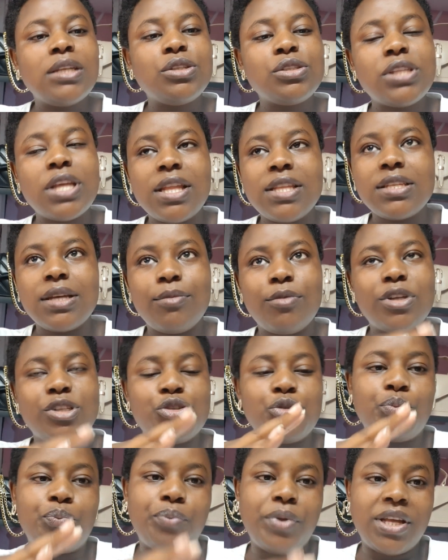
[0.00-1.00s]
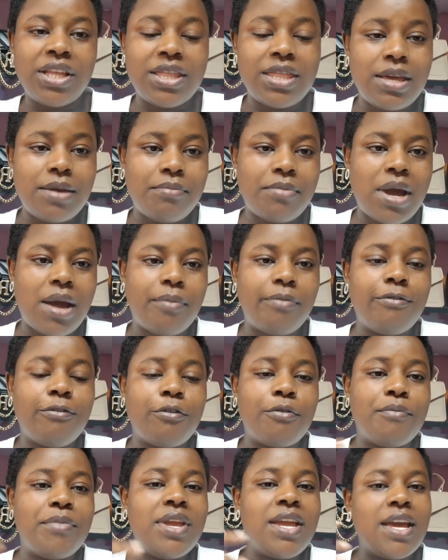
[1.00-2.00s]
to send someone to pick them up
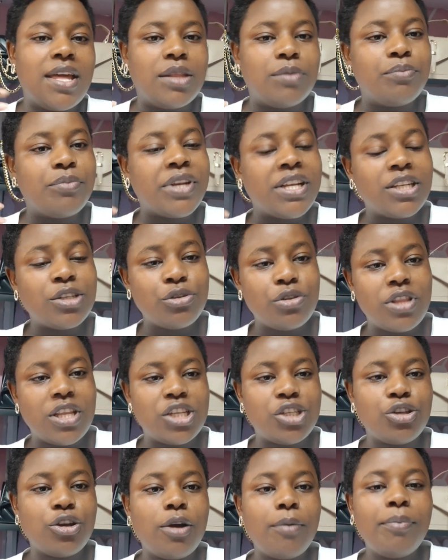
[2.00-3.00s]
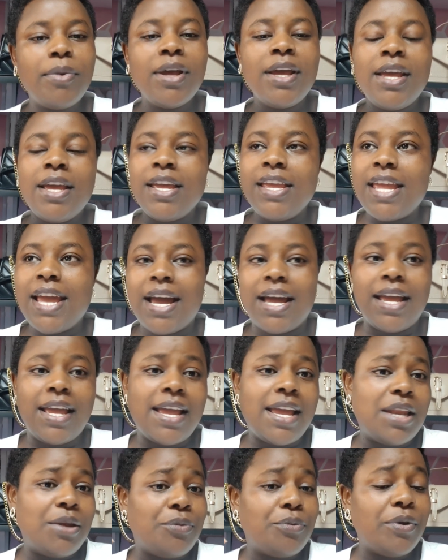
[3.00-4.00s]
for me and bring to the shop. Yeah,
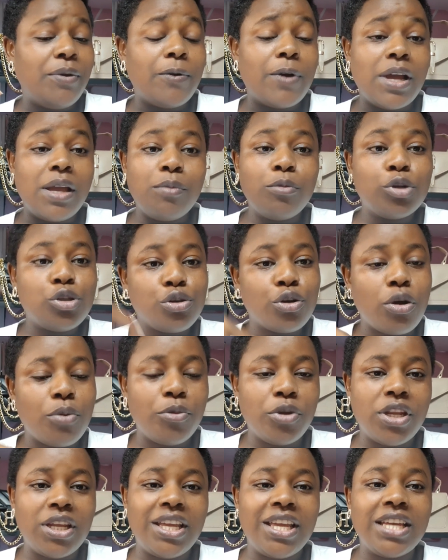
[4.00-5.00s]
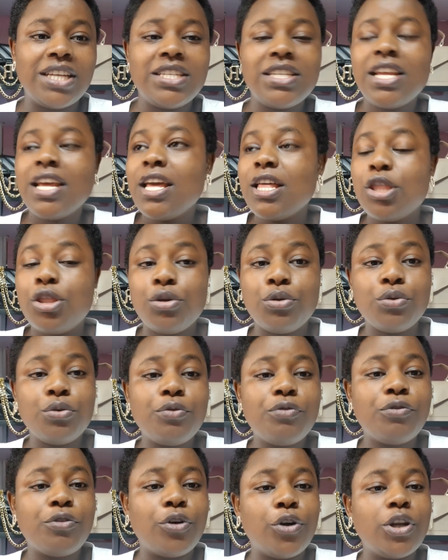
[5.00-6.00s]
and we were able to communicate through
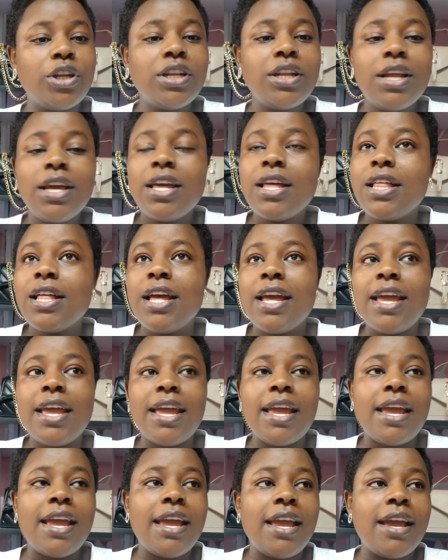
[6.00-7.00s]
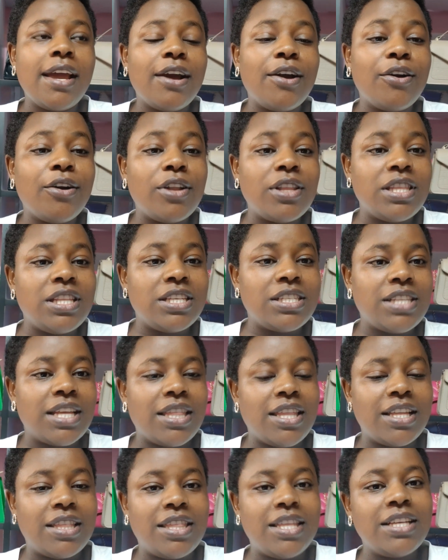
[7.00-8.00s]
phone, all these
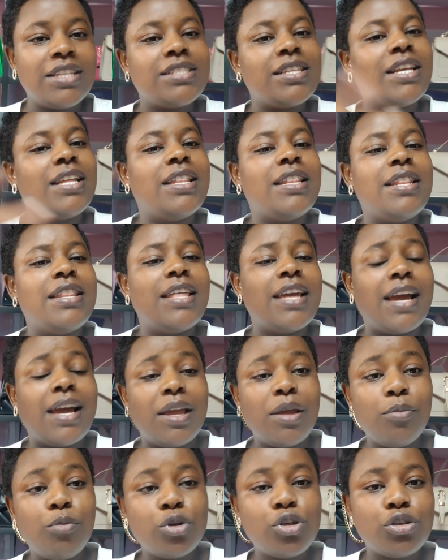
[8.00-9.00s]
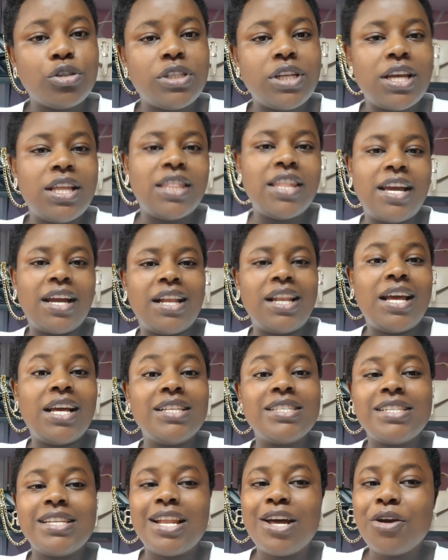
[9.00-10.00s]
other things, and they are able to tell their
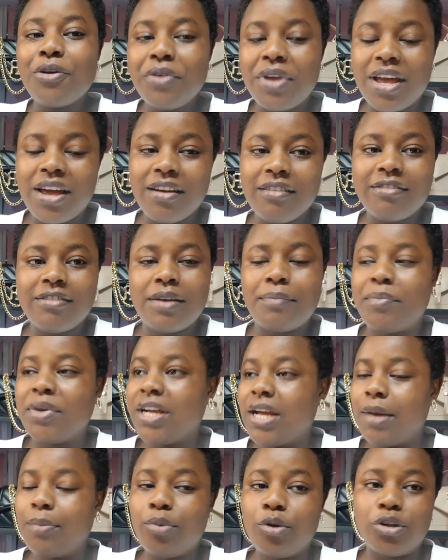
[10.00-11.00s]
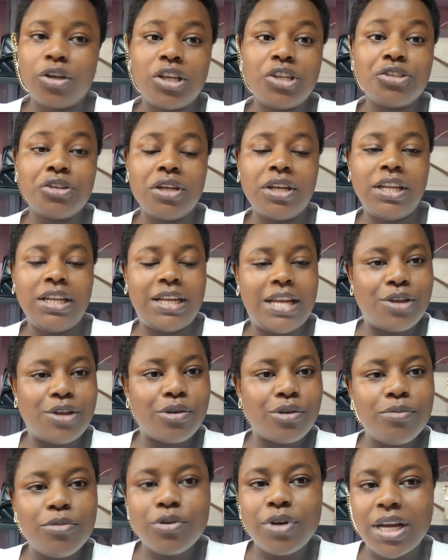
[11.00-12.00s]
clients, now we have a pickup location in
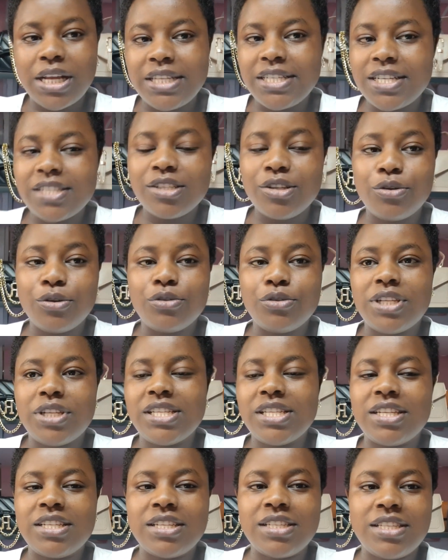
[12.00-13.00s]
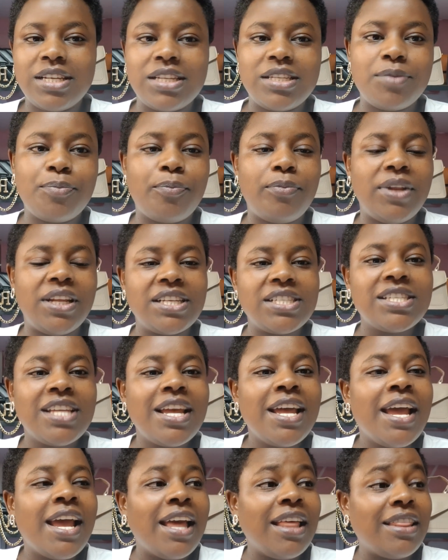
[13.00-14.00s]
Nairobi, you can just go to such and such place,
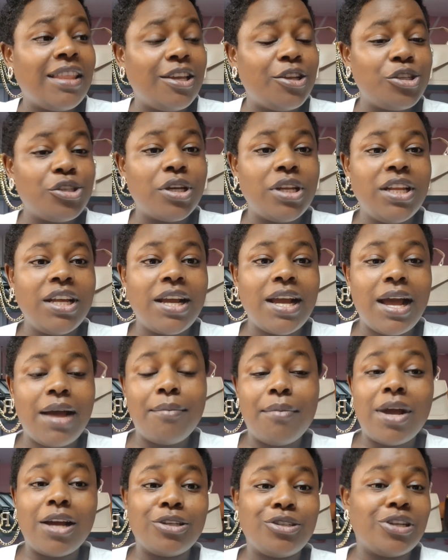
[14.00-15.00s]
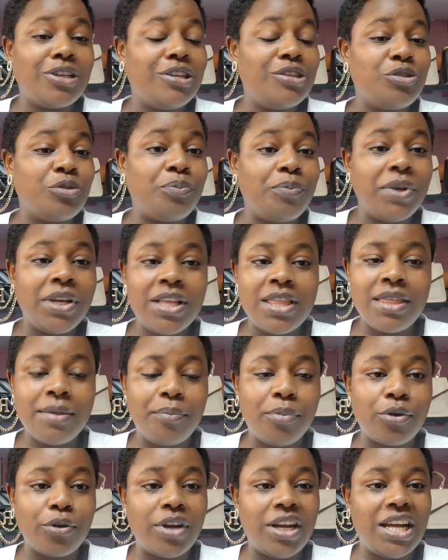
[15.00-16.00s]
and they usually come actually to pick the
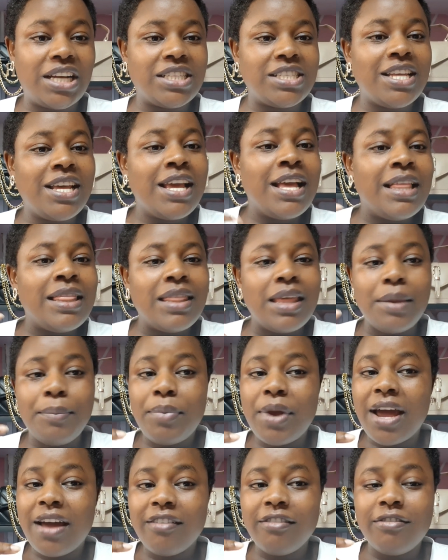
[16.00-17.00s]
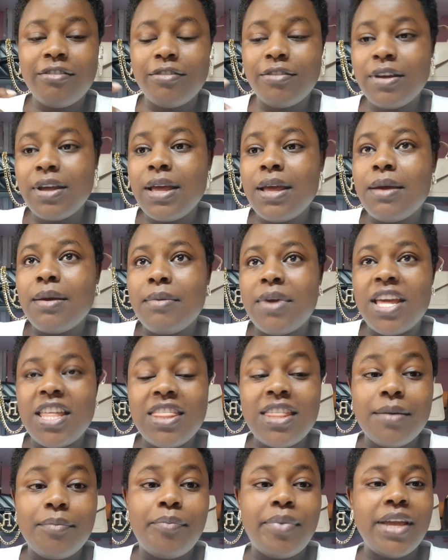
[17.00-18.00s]
products. They have
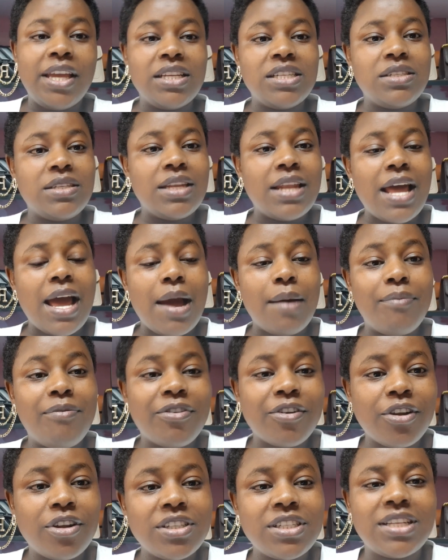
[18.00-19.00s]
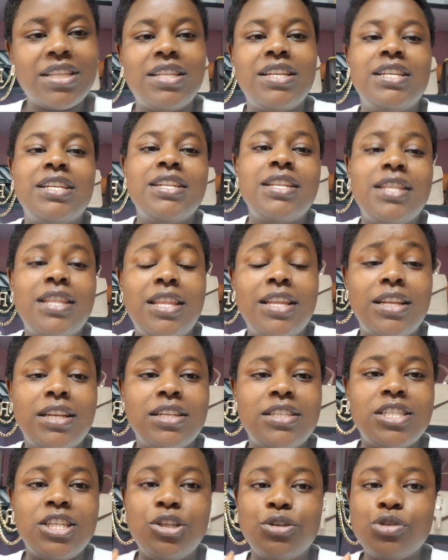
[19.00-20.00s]
either paid upfront, and
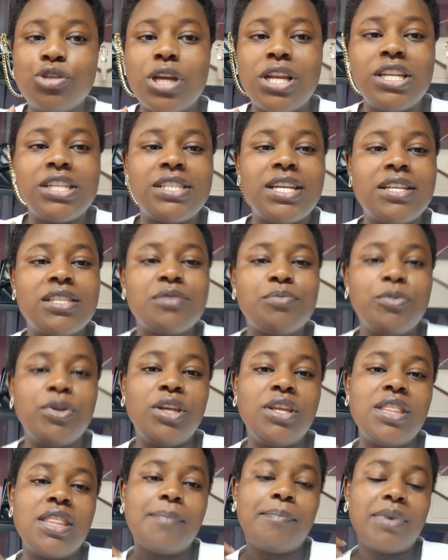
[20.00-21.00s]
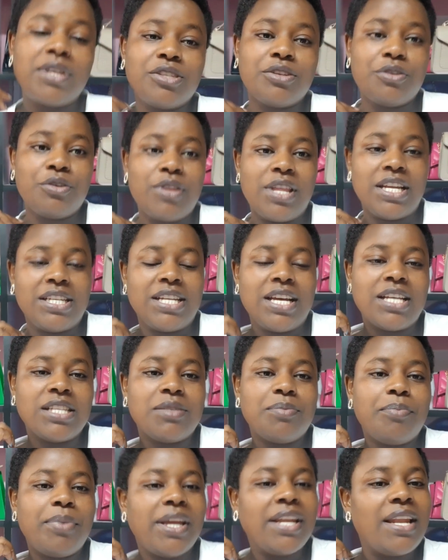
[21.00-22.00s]
she usually tells me the person that
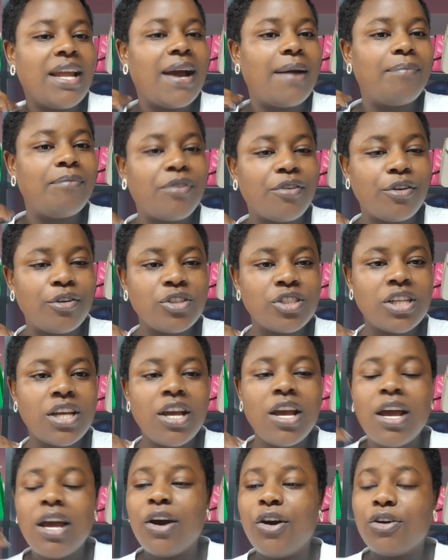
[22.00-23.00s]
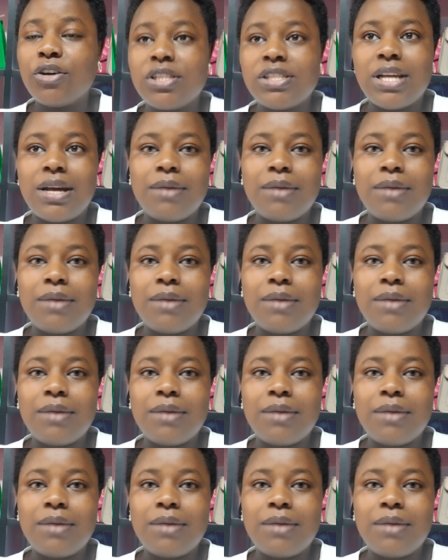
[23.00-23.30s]
has paid upfront, or